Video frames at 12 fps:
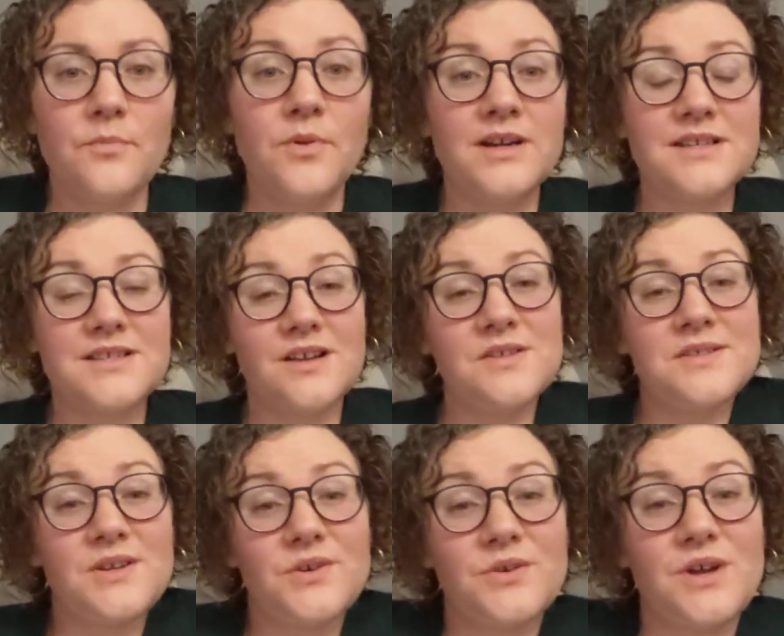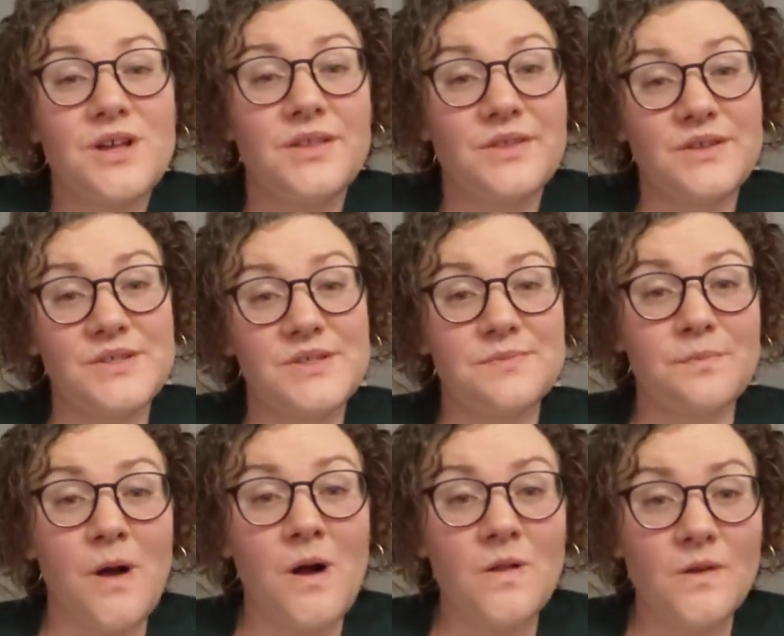But it's also the
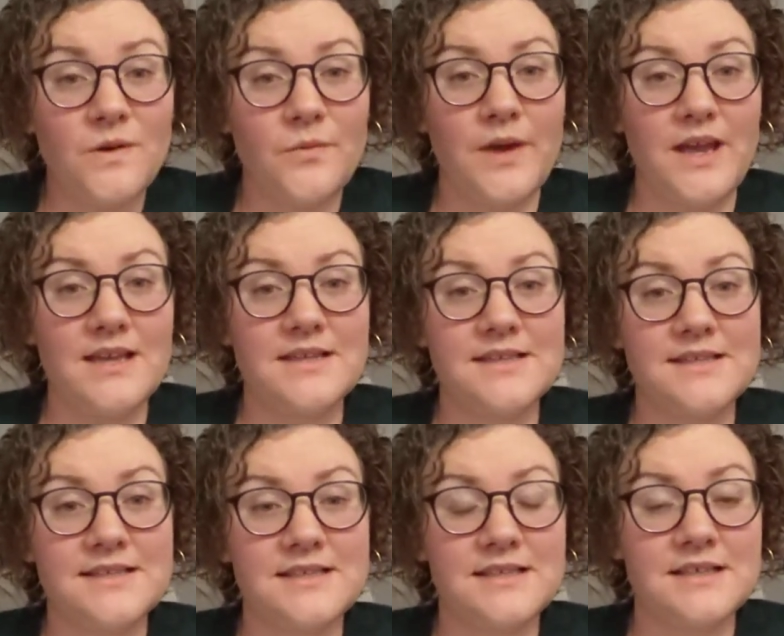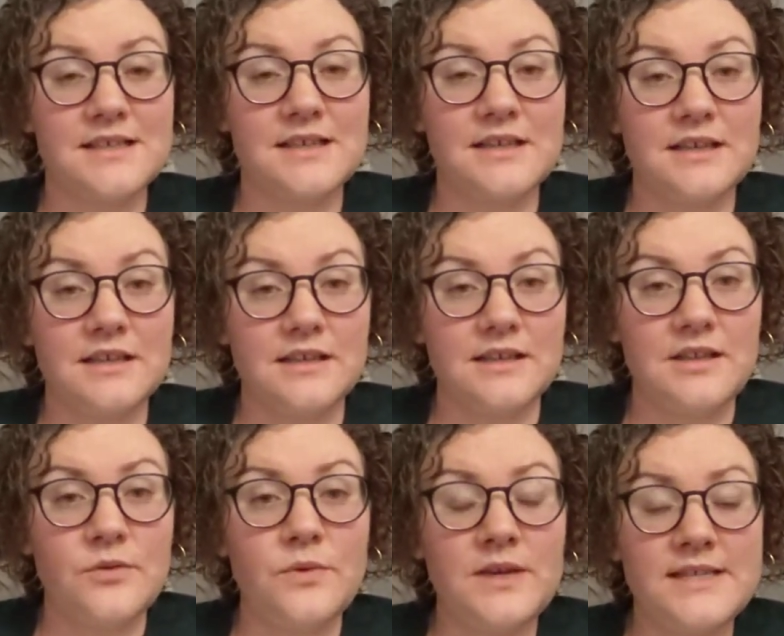smaller ways
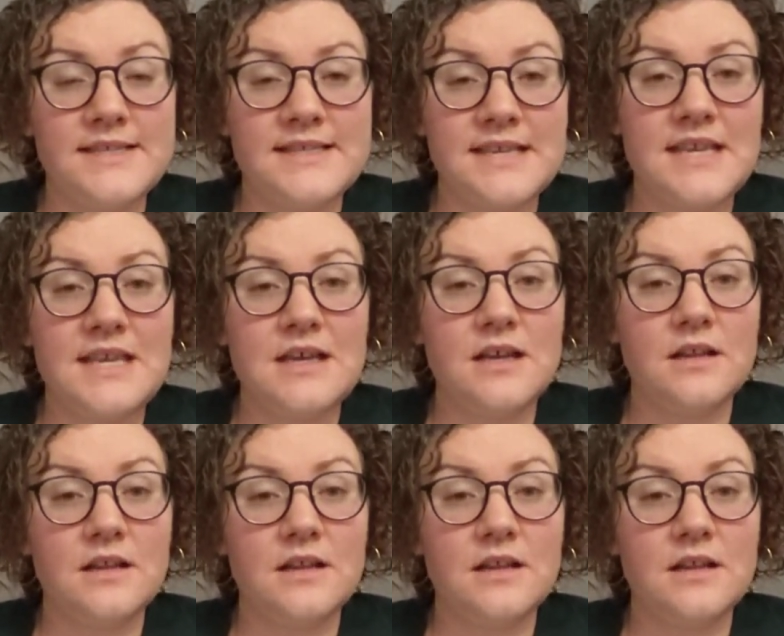that we see